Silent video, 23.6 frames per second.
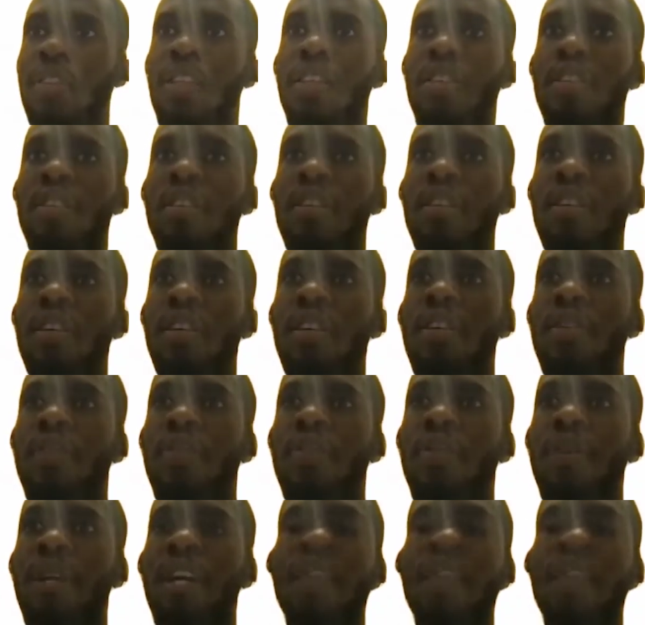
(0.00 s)
And then
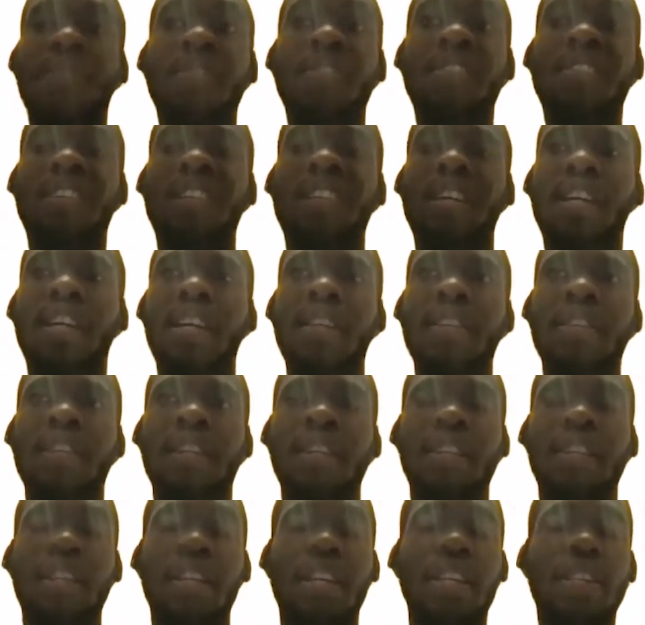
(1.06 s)
from that, I've always done I
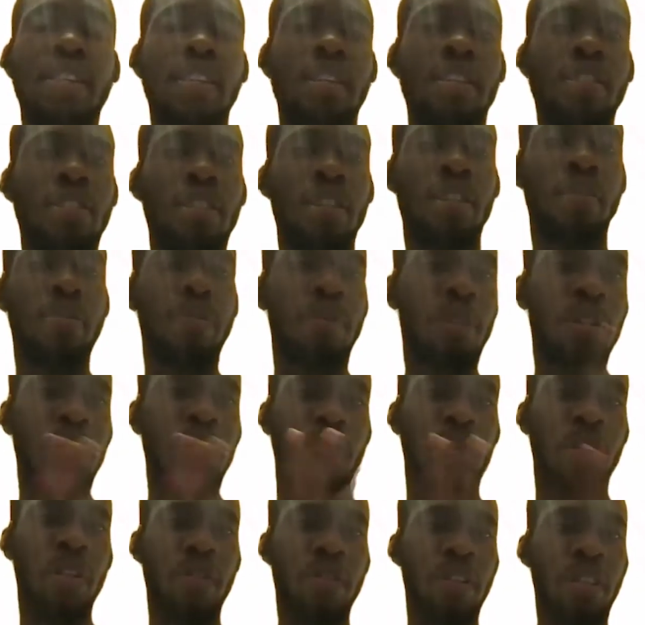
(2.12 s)
did an internship as
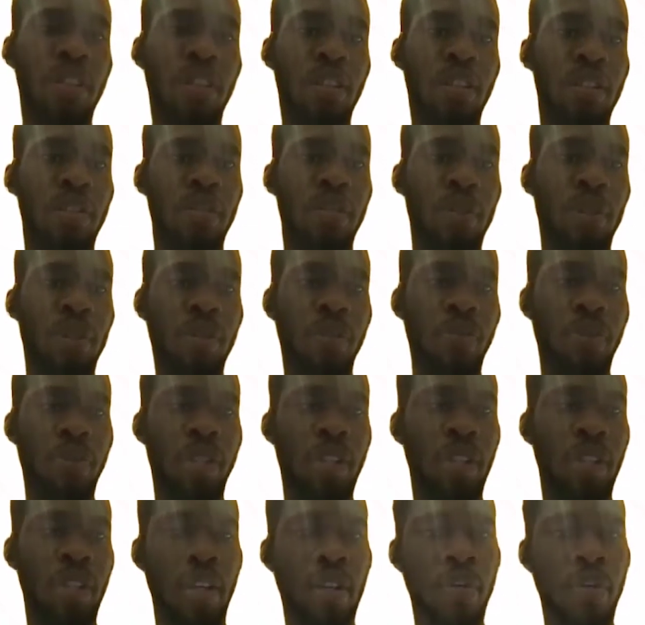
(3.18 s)
part
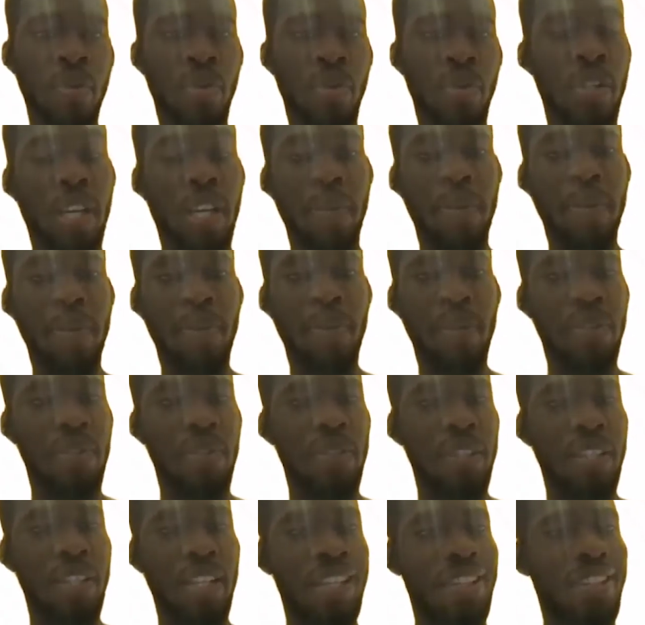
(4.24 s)
of during the AMOS
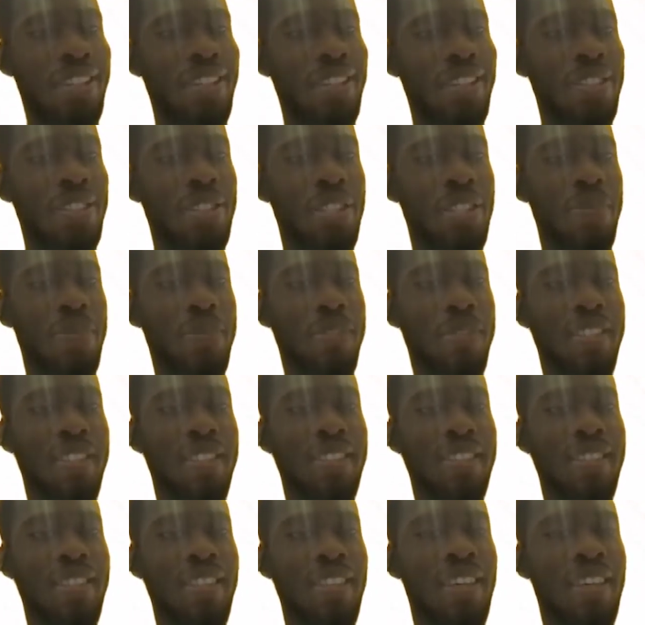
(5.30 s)
bursary, did an internship
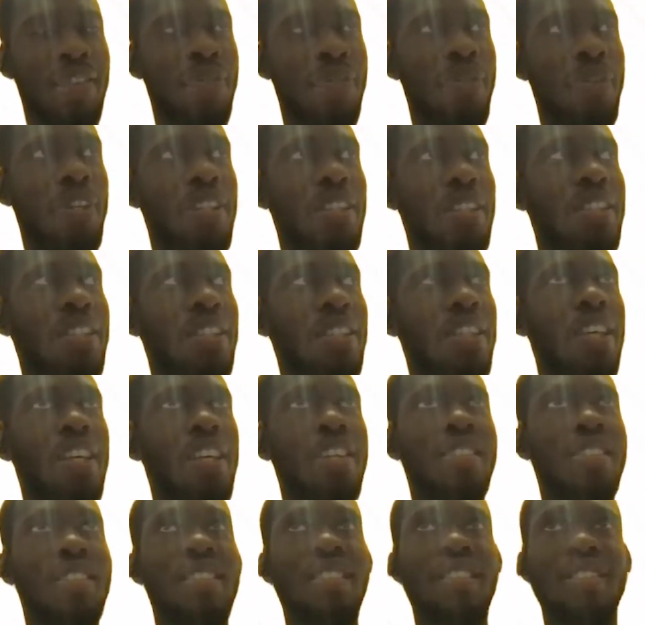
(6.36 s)
since every
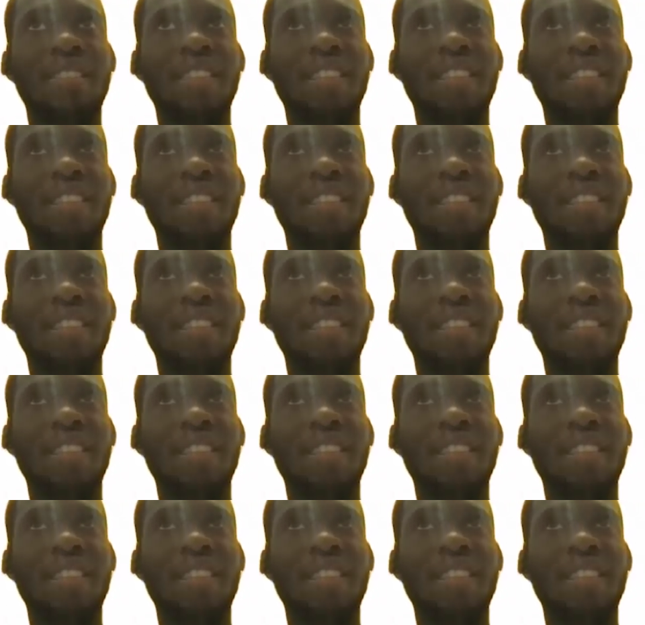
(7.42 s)
year since I was